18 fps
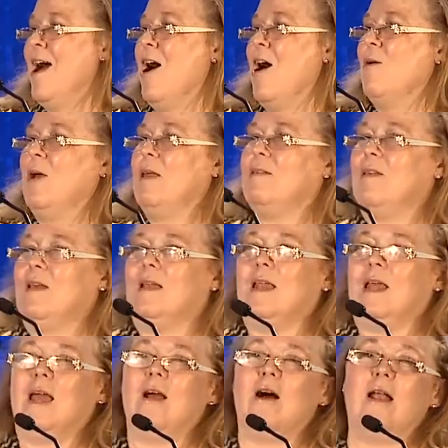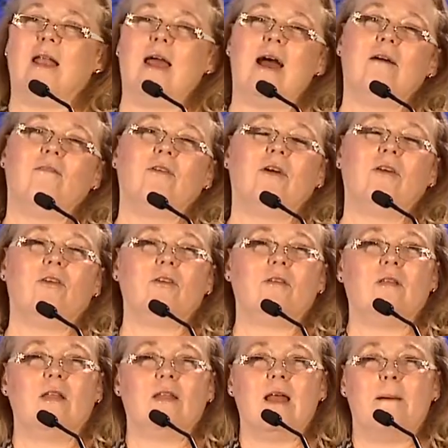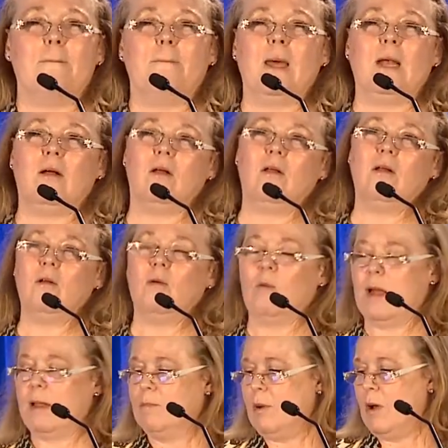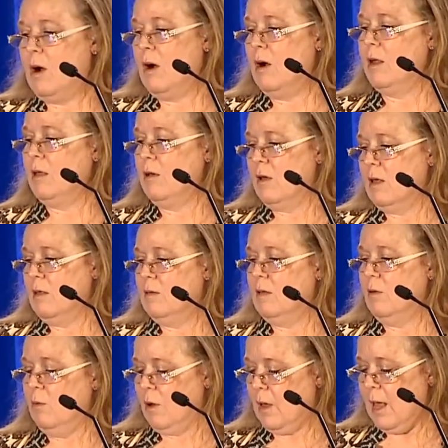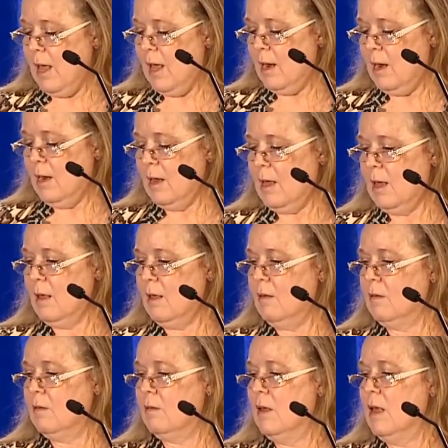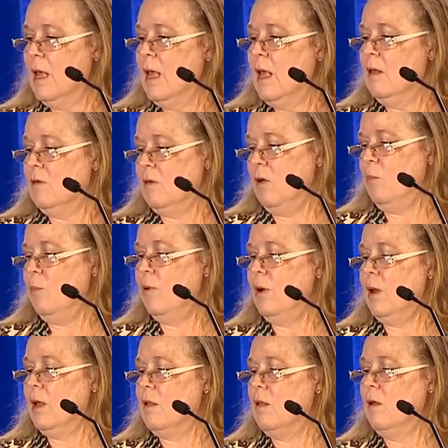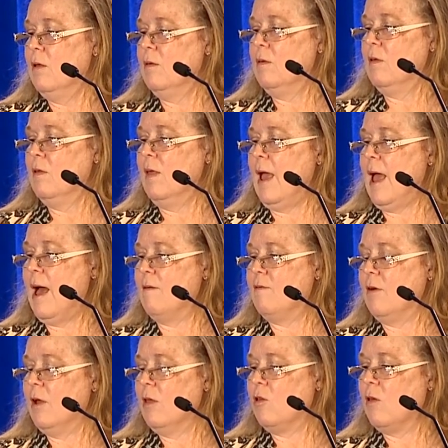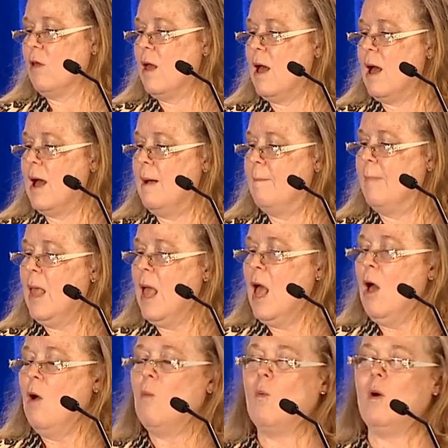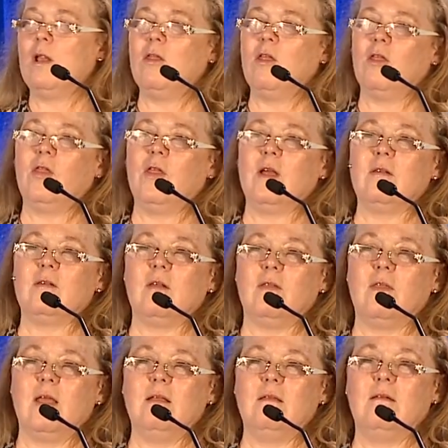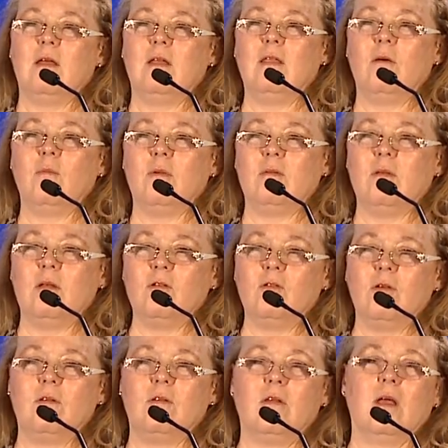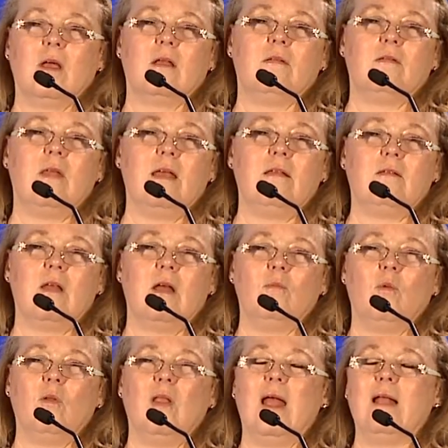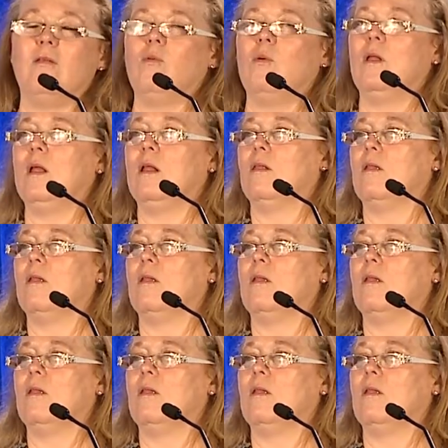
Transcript: OECD on average is in that middle red bar, and you can see where Canada is. So you're pretty close to the average. One of the things that they did that was interesting is they said, well, let's really